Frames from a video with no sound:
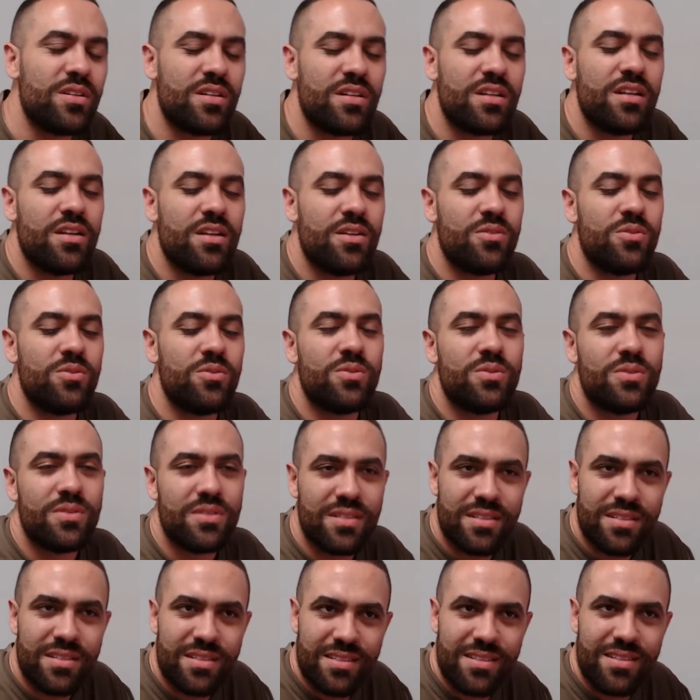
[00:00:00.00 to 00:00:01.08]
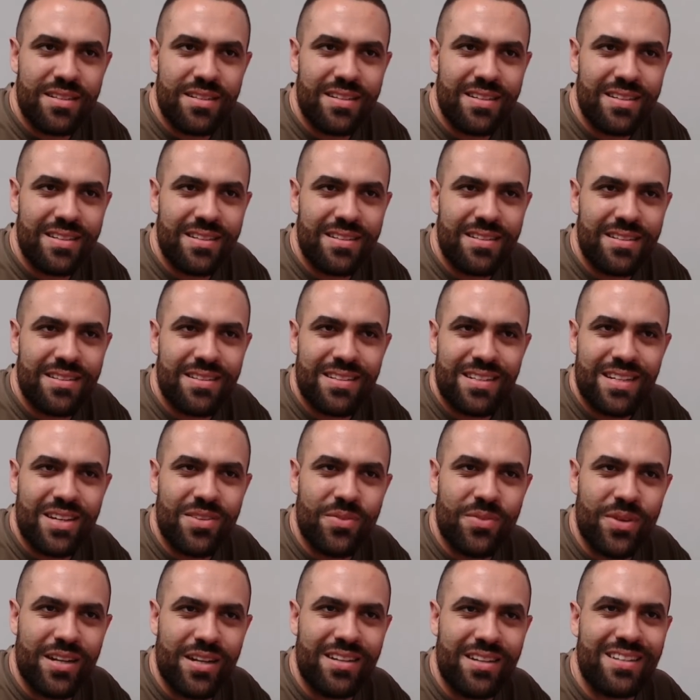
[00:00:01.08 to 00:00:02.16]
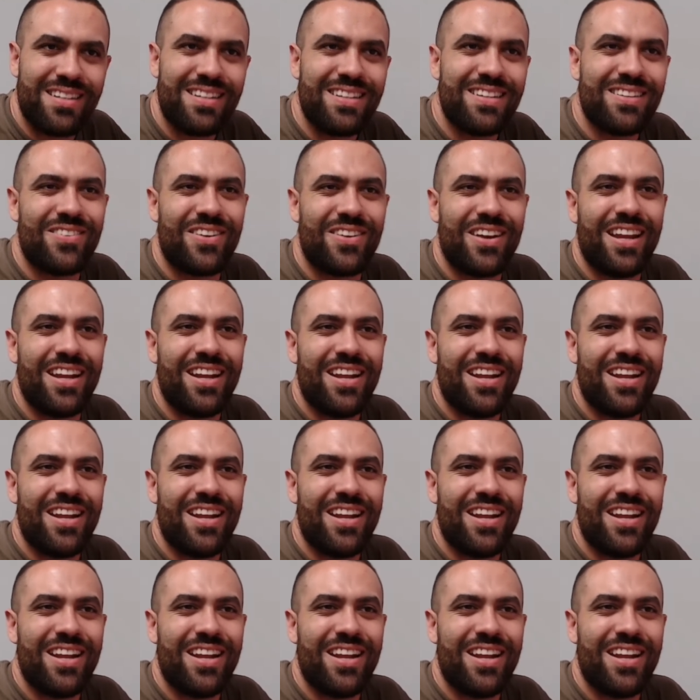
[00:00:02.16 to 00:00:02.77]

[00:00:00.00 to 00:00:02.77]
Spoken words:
no, come on, right?